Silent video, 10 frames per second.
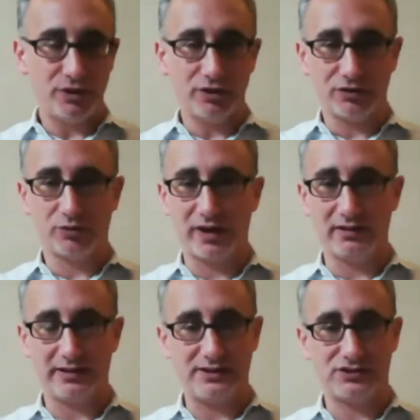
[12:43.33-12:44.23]
we go to
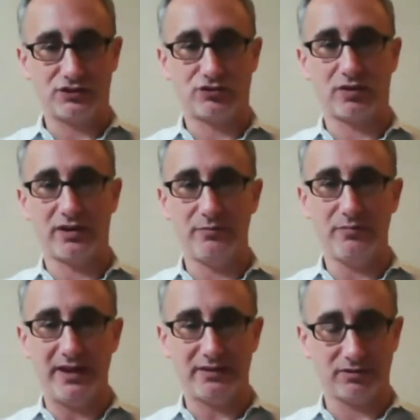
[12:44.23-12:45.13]
great lengths to try
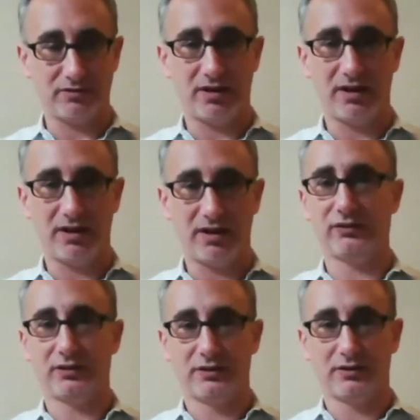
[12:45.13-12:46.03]
to make their
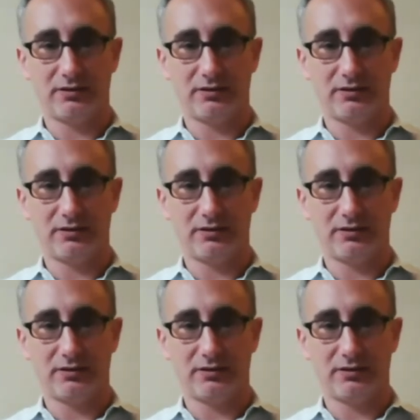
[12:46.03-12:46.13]
lives